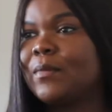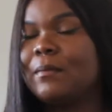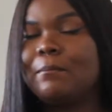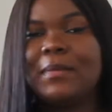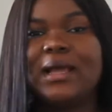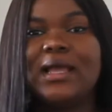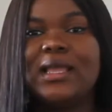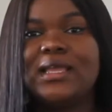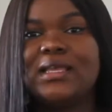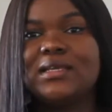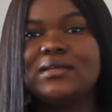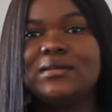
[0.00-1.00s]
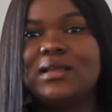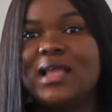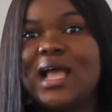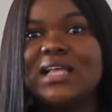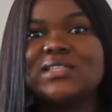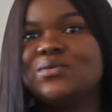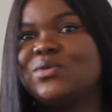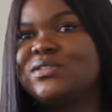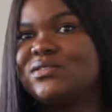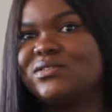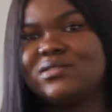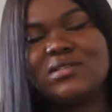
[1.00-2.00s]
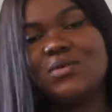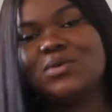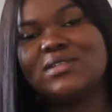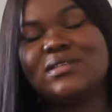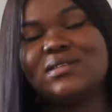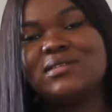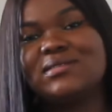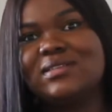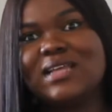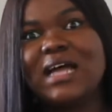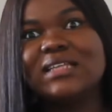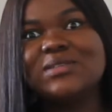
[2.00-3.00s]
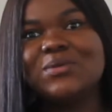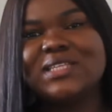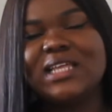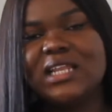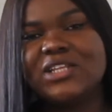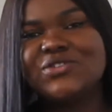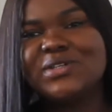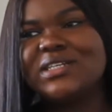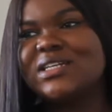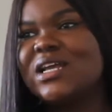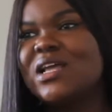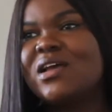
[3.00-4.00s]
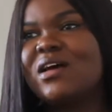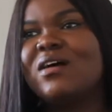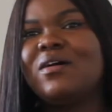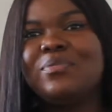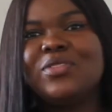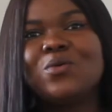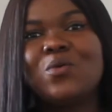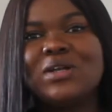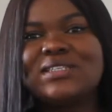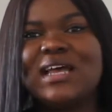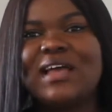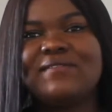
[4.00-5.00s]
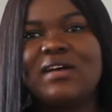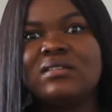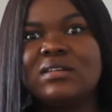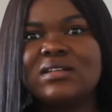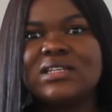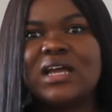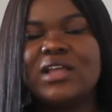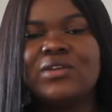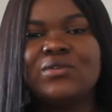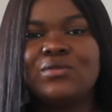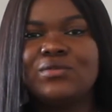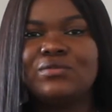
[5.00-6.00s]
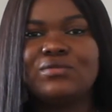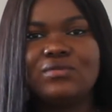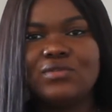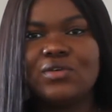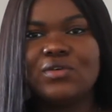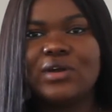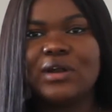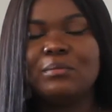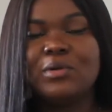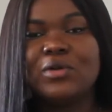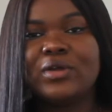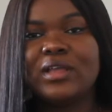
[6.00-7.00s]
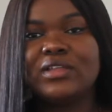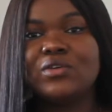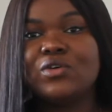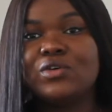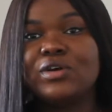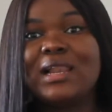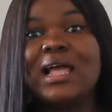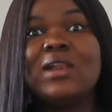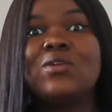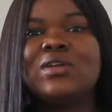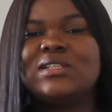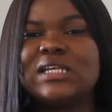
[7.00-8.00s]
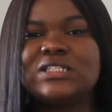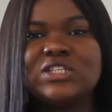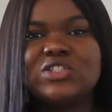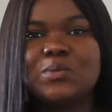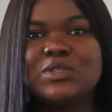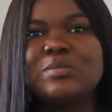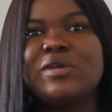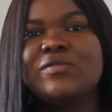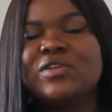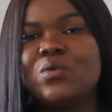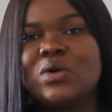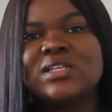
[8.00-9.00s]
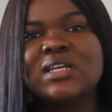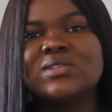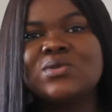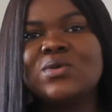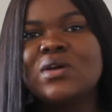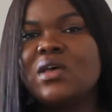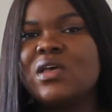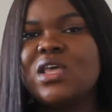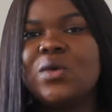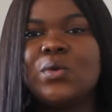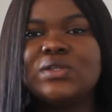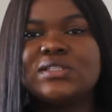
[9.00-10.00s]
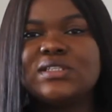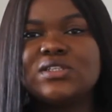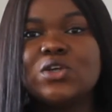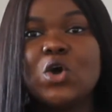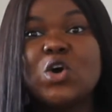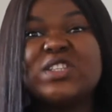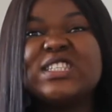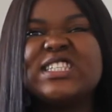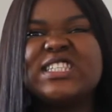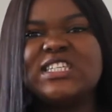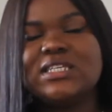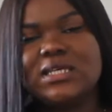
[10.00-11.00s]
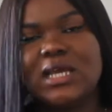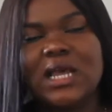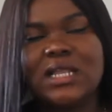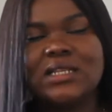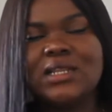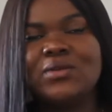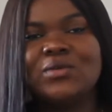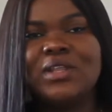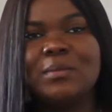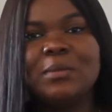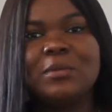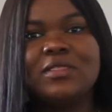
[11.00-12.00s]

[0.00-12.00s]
my gas wasn't gas, it was electric, The water, I found out that your landlord is actually supposed to pay for the water, so it was courtesy, and they made me